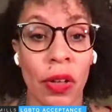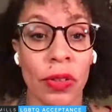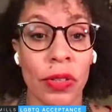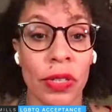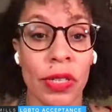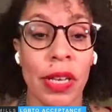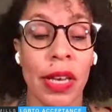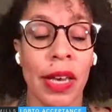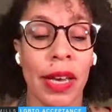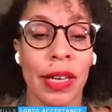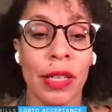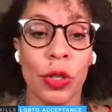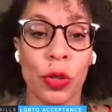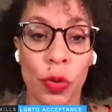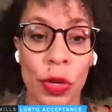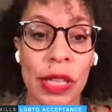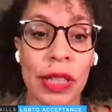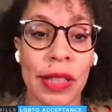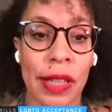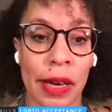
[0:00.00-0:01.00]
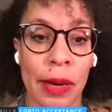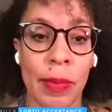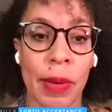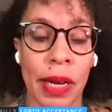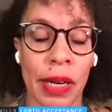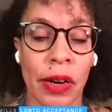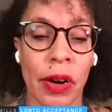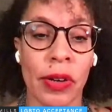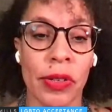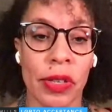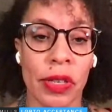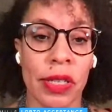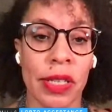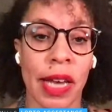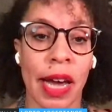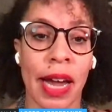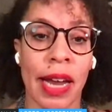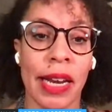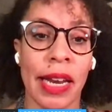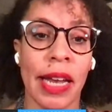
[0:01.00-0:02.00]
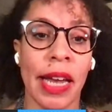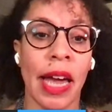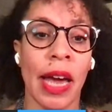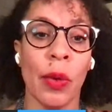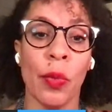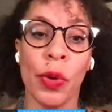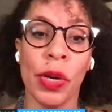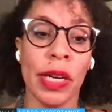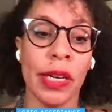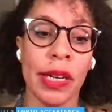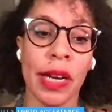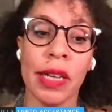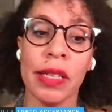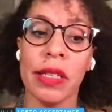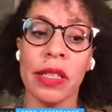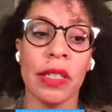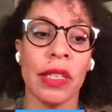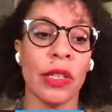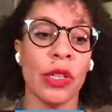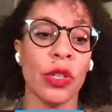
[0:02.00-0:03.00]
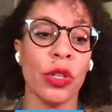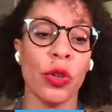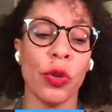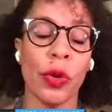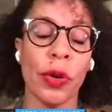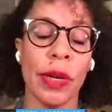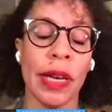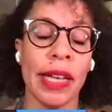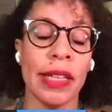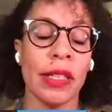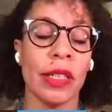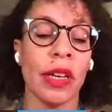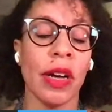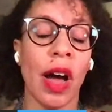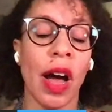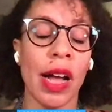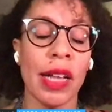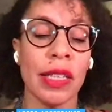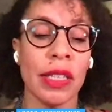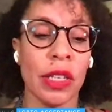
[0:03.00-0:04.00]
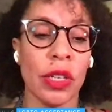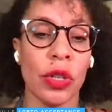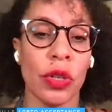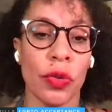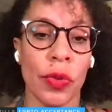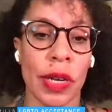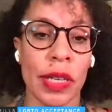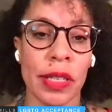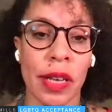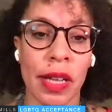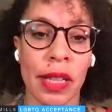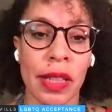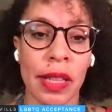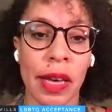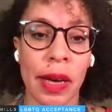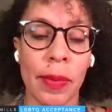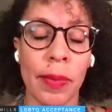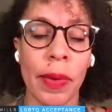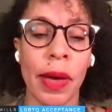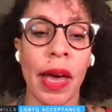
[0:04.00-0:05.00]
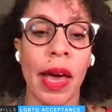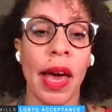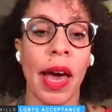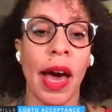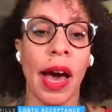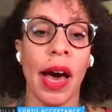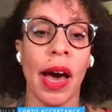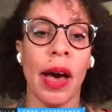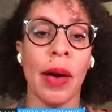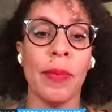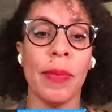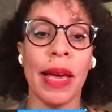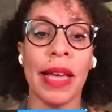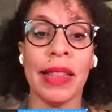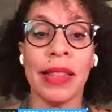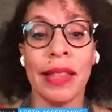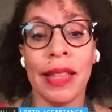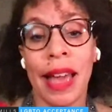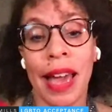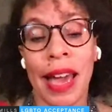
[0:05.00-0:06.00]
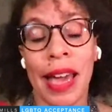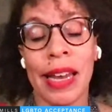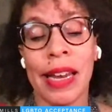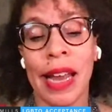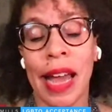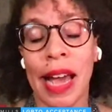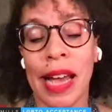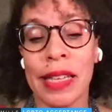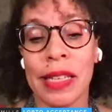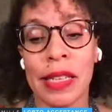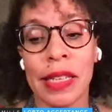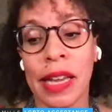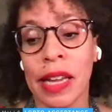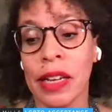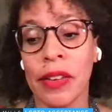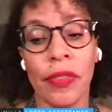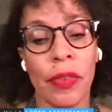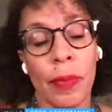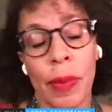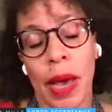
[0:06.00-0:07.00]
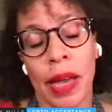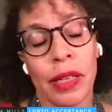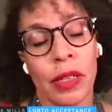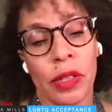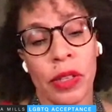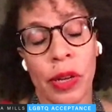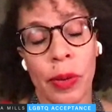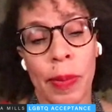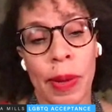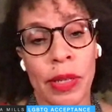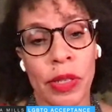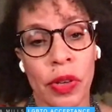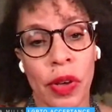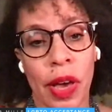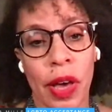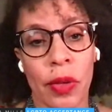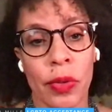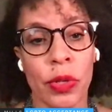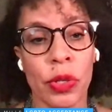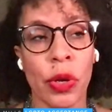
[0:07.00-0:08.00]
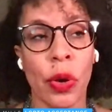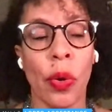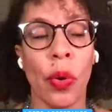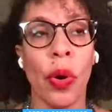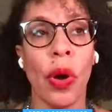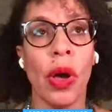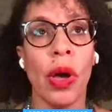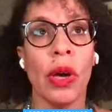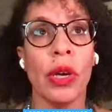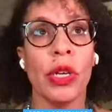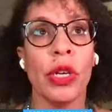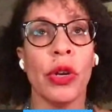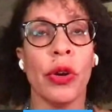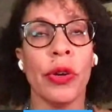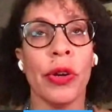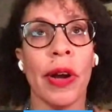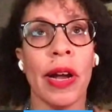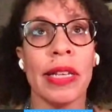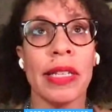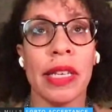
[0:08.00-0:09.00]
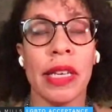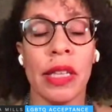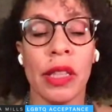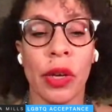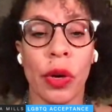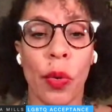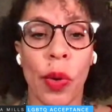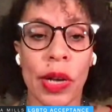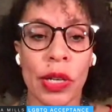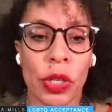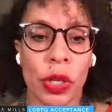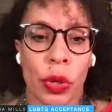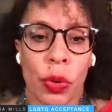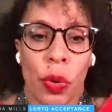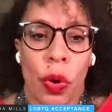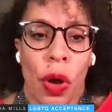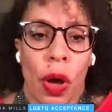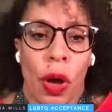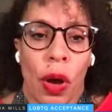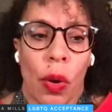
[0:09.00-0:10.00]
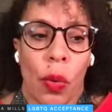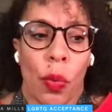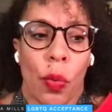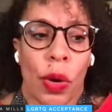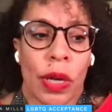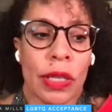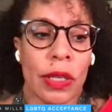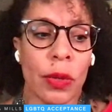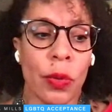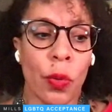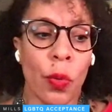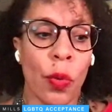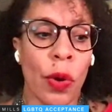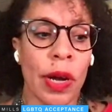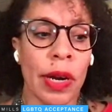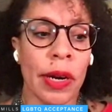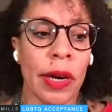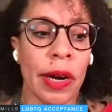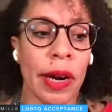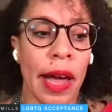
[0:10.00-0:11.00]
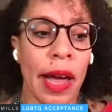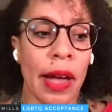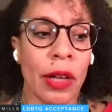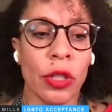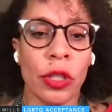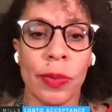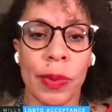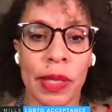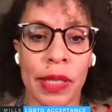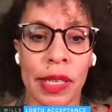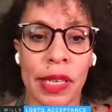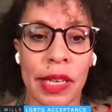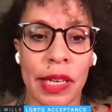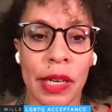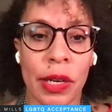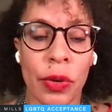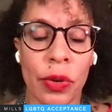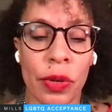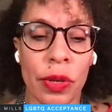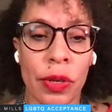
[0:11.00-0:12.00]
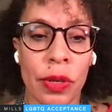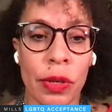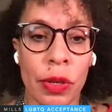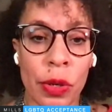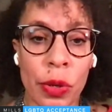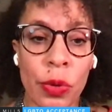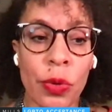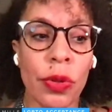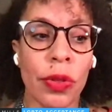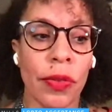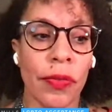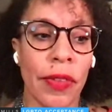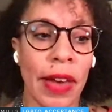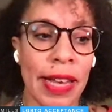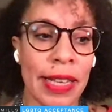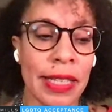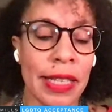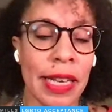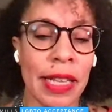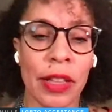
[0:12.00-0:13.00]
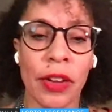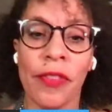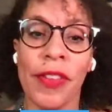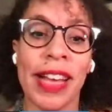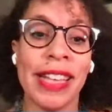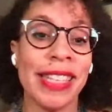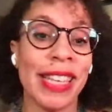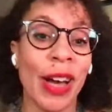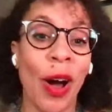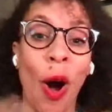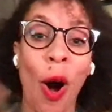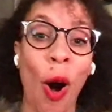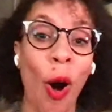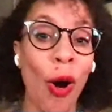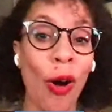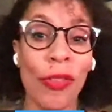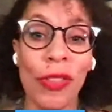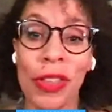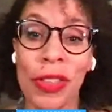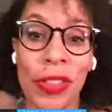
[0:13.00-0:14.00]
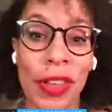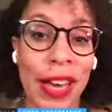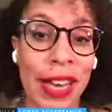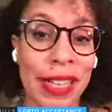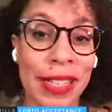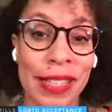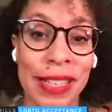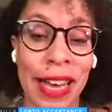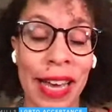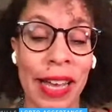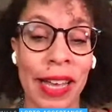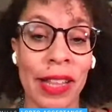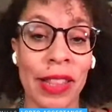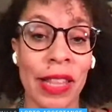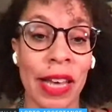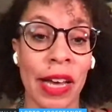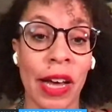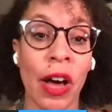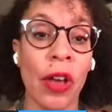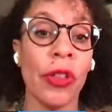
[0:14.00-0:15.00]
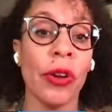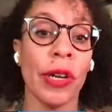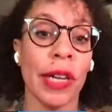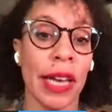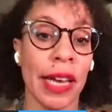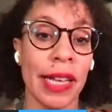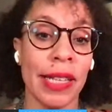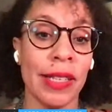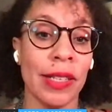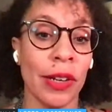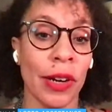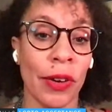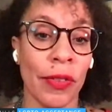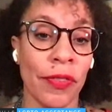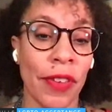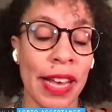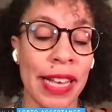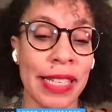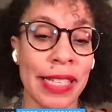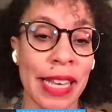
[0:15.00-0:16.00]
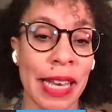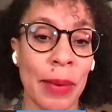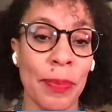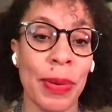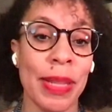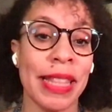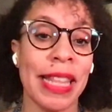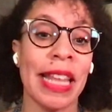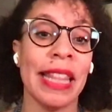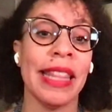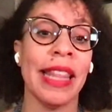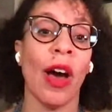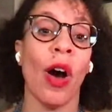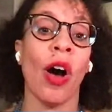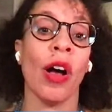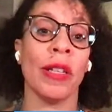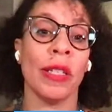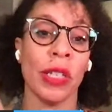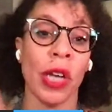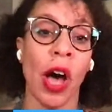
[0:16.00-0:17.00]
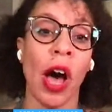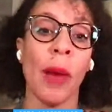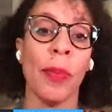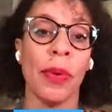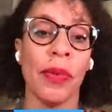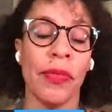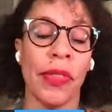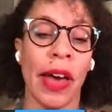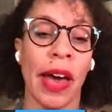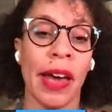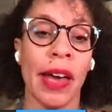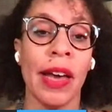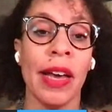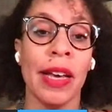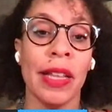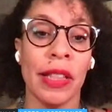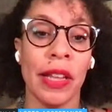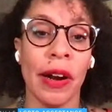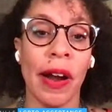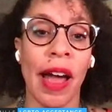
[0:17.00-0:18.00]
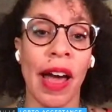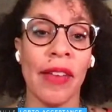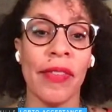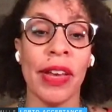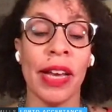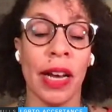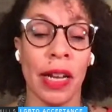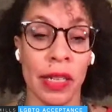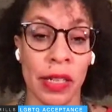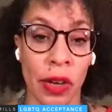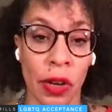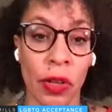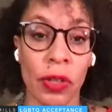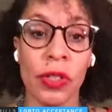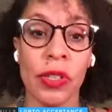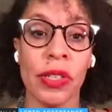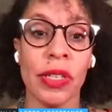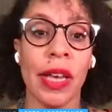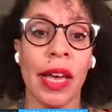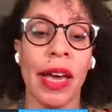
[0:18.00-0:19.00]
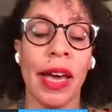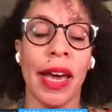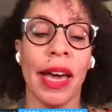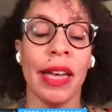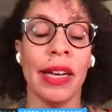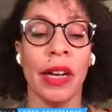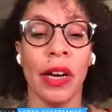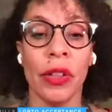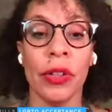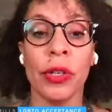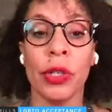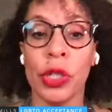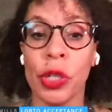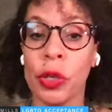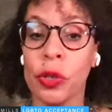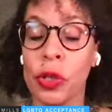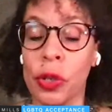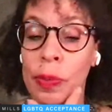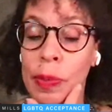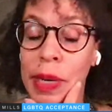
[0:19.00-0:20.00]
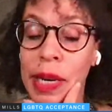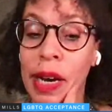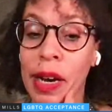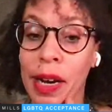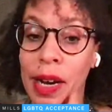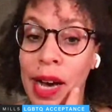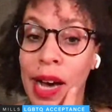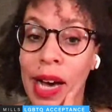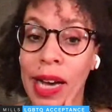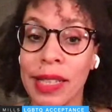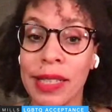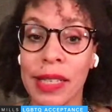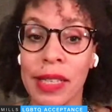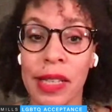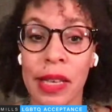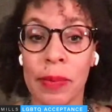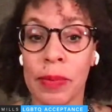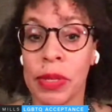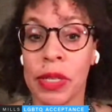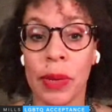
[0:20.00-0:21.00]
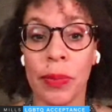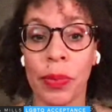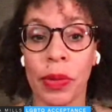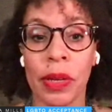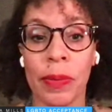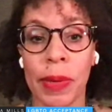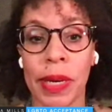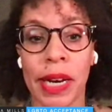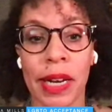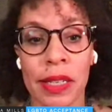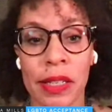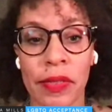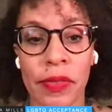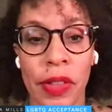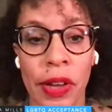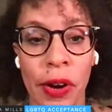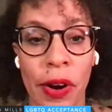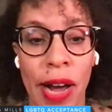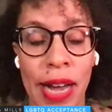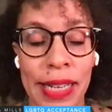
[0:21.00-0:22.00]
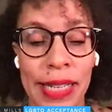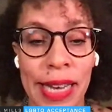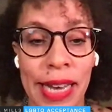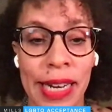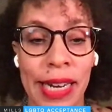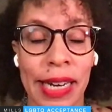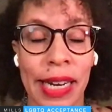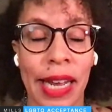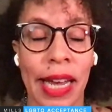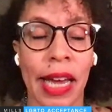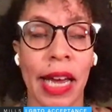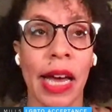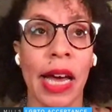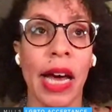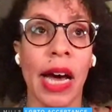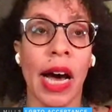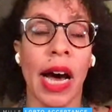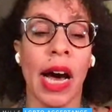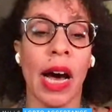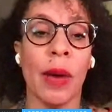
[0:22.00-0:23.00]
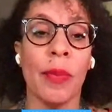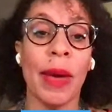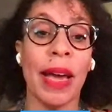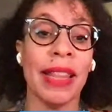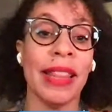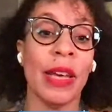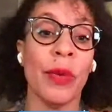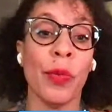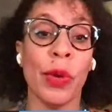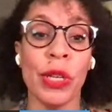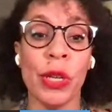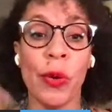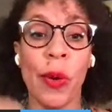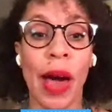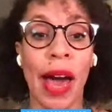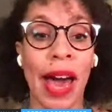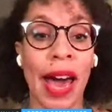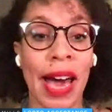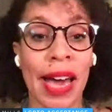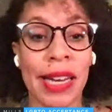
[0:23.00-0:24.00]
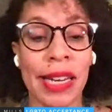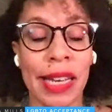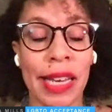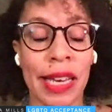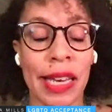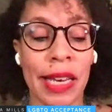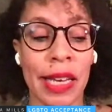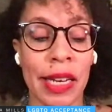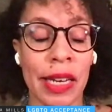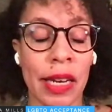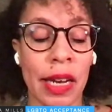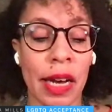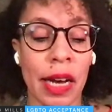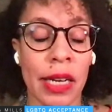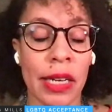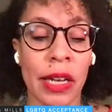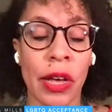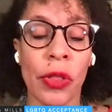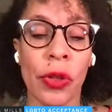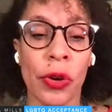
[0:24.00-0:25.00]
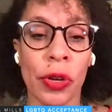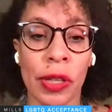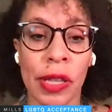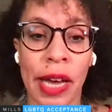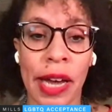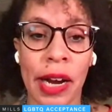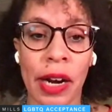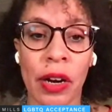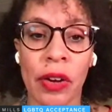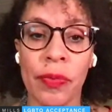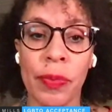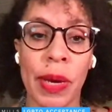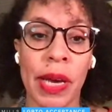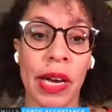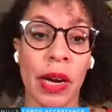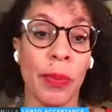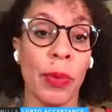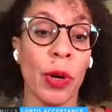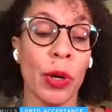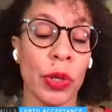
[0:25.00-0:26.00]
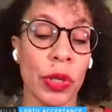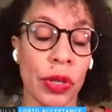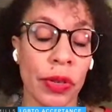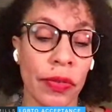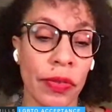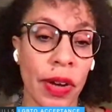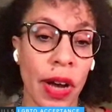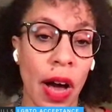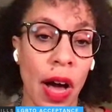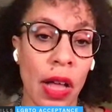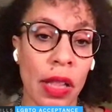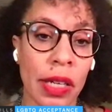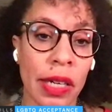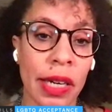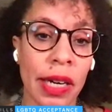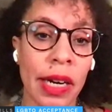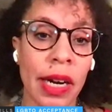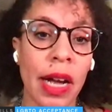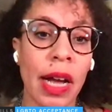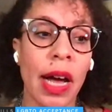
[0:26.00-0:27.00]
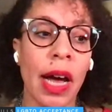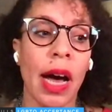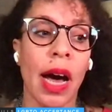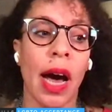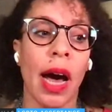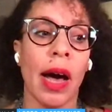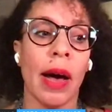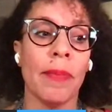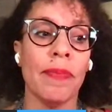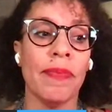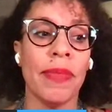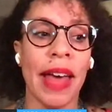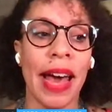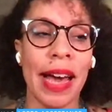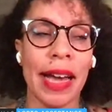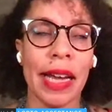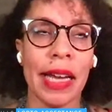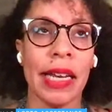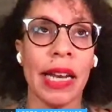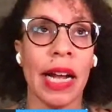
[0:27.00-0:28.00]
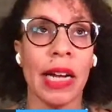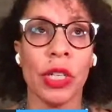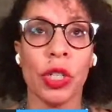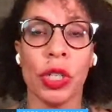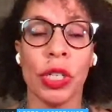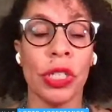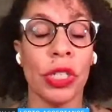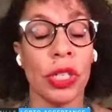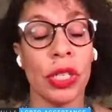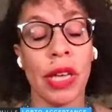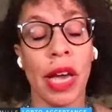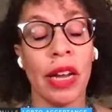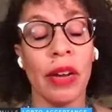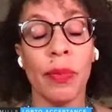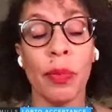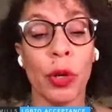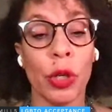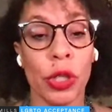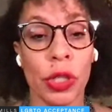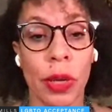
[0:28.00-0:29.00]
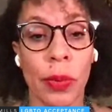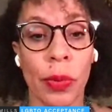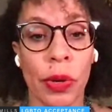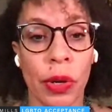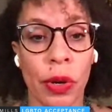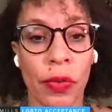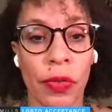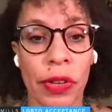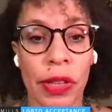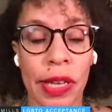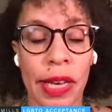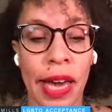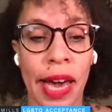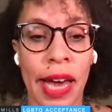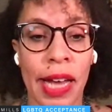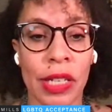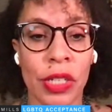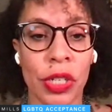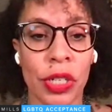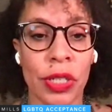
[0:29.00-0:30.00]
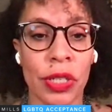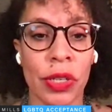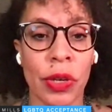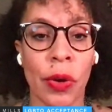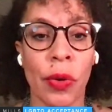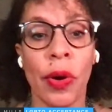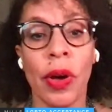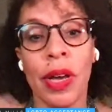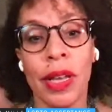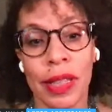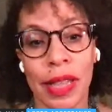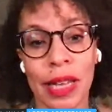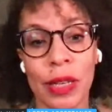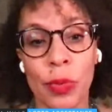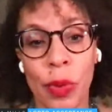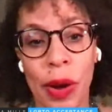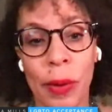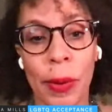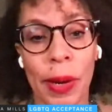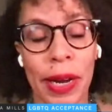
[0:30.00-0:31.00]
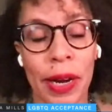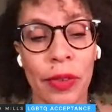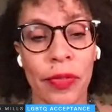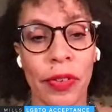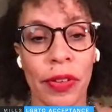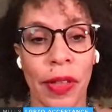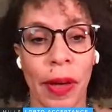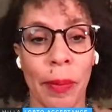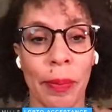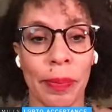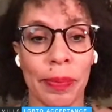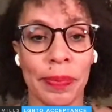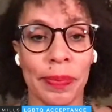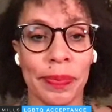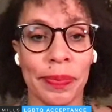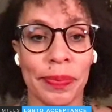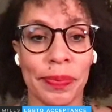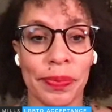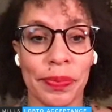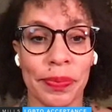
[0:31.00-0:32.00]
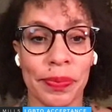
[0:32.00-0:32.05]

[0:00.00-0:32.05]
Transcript: adults treat them in our society. And what it does is it just creates constant stress on them, and it has a negative impact on their mental health. So, you know, you're asking the question, what are LGBTQ youth facing? They're facing all the things that other kids are facing, but then on top of that, they're having adults and other children be unkind to them simply because of their identity. And then when you add in another layer of being a person of color, that can actually just kind of push someone over the edge. And so that's why we're here for them.